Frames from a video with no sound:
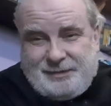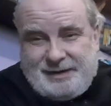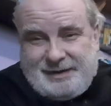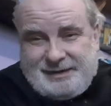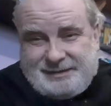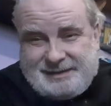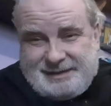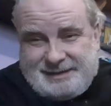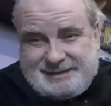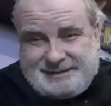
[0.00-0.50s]

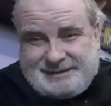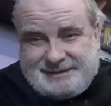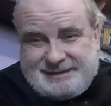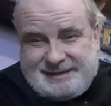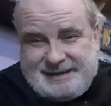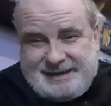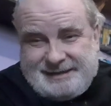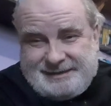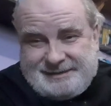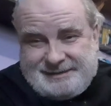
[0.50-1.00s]

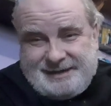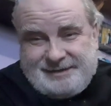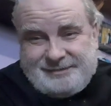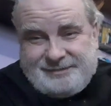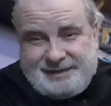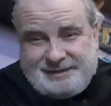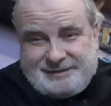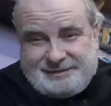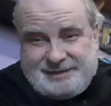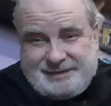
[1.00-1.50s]
this is
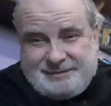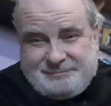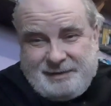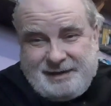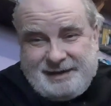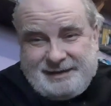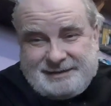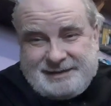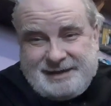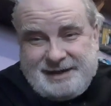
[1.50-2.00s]
directed
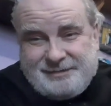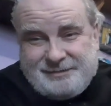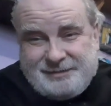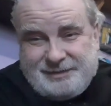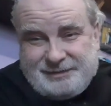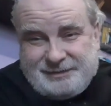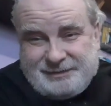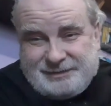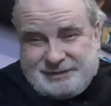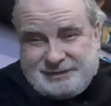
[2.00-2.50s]
by
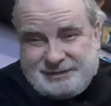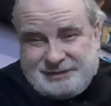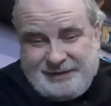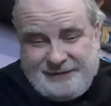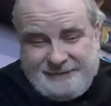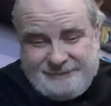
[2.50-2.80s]
Terence